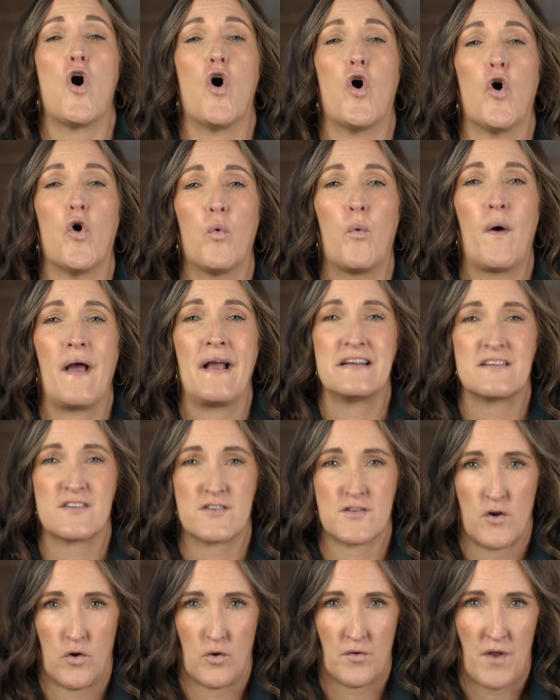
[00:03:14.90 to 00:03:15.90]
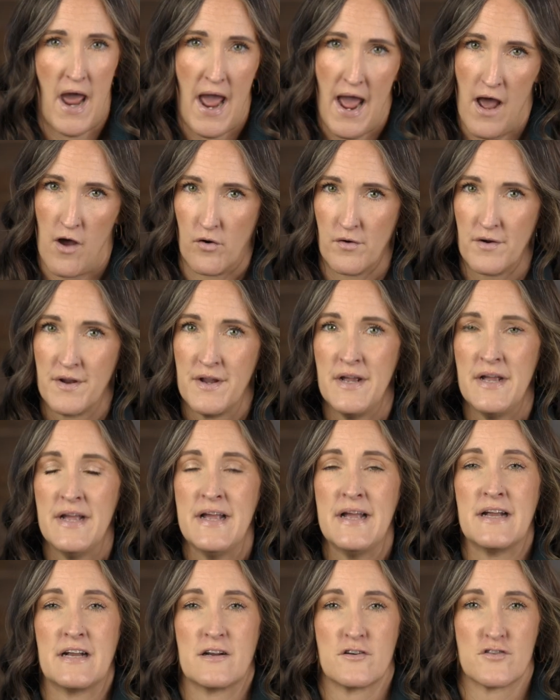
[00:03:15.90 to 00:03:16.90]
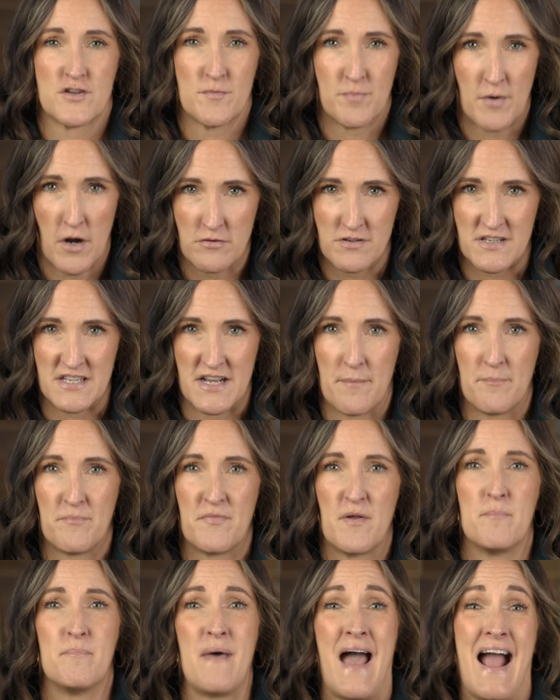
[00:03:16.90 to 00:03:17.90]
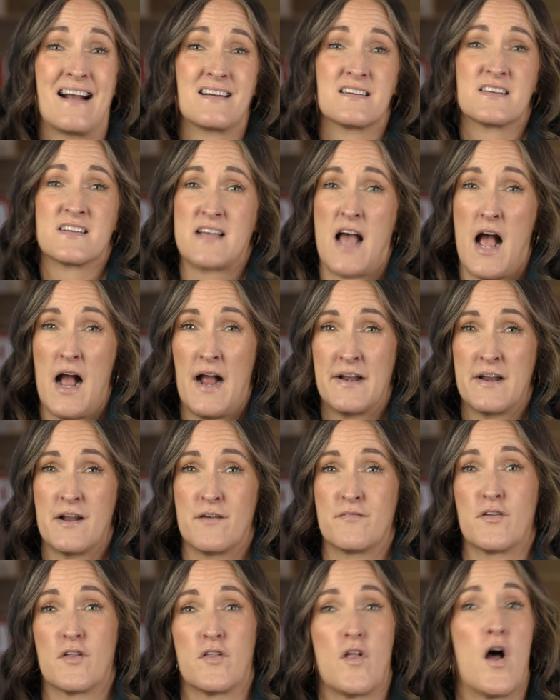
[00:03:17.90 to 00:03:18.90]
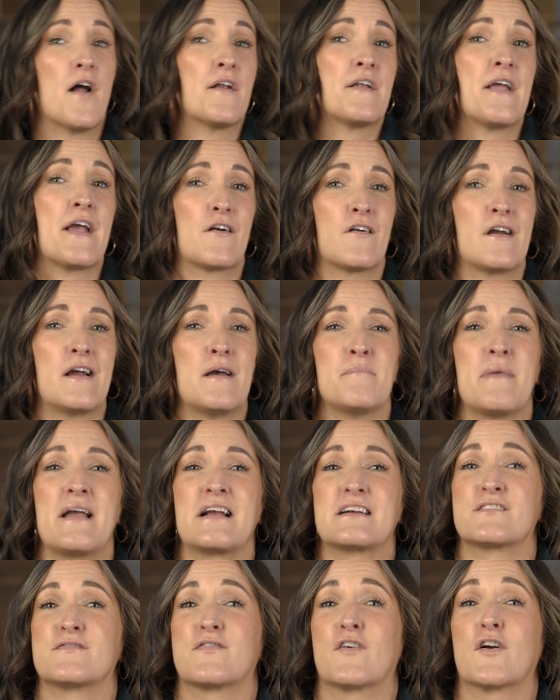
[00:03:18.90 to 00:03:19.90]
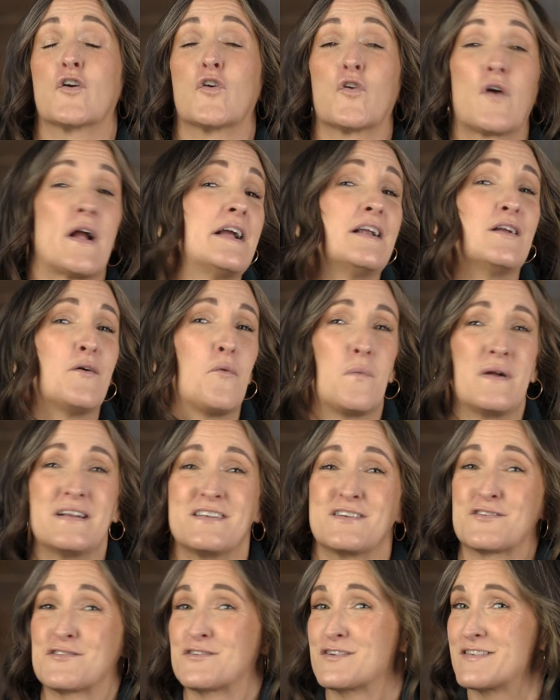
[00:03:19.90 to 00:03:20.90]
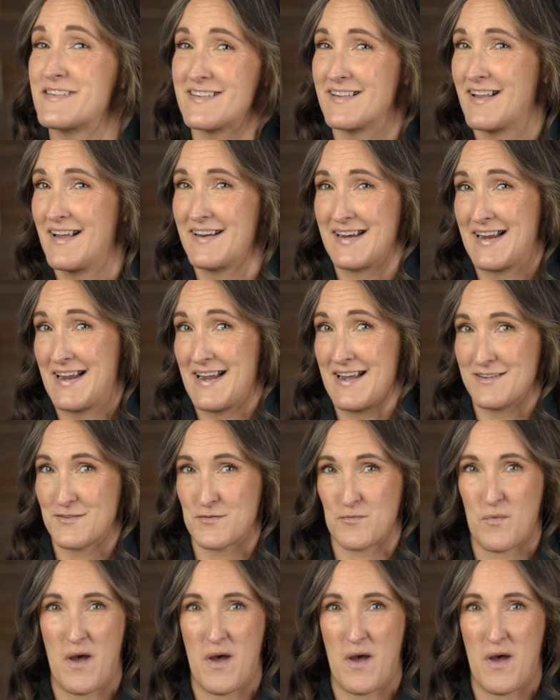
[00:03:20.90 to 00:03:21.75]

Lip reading: always sold out. Here's a pro tip. The back side of the lawn area makes for great winter sledding as